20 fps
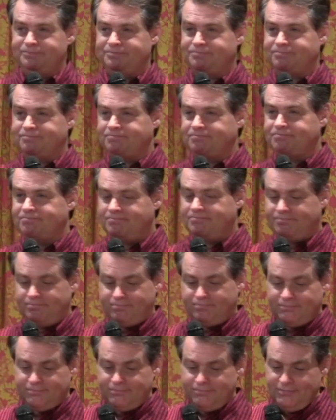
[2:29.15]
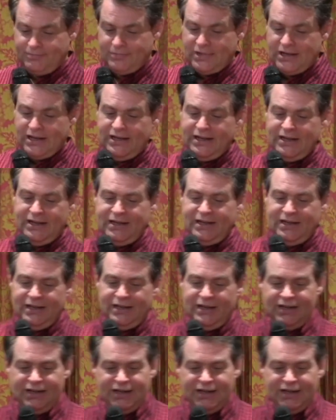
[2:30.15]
(no one is talking)